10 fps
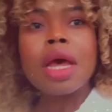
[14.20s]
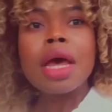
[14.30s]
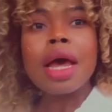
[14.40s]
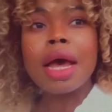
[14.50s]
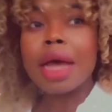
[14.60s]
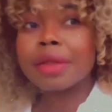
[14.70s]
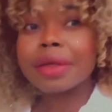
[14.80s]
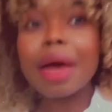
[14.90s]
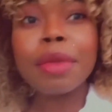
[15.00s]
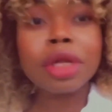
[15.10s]
I had to
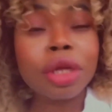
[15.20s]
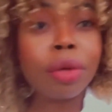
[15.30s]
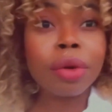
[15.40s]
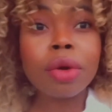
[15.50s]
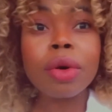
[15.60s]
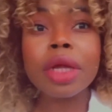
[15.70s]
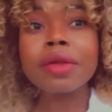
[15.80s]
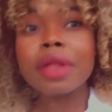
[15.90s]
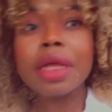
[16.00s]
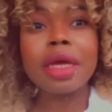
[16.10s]
come on here real quick to
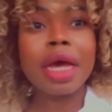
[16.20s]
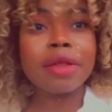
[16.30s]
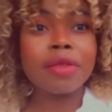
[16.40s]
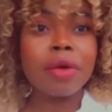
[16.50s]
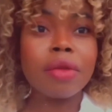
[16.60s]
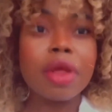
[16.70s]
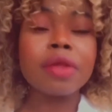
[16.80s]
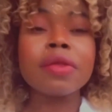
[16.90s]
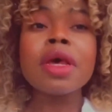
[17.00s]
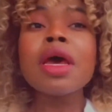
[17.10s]
let you guys know
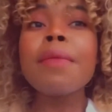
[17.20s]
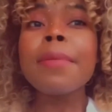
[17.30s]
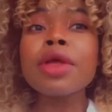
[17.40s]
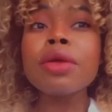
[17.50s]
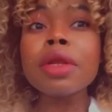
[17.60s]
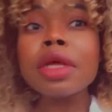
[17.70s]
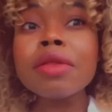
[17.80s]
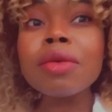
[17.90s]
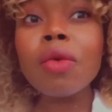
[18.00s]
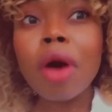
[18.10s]
this, but you need
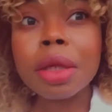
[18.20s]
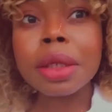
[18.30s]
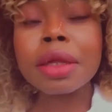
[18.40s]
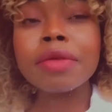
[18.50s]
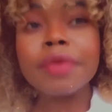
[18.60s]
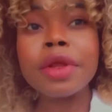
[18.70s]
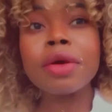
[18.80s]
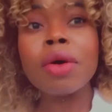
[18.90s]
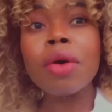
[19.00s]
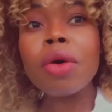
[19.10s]
to watch this
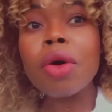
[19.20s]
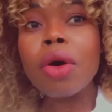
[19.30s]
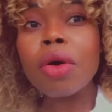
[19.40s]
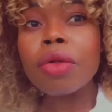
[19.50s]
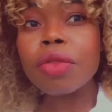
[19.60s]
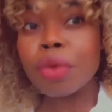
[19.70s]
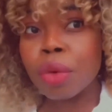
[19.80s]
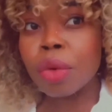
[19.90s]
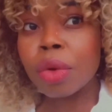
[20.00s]
video through.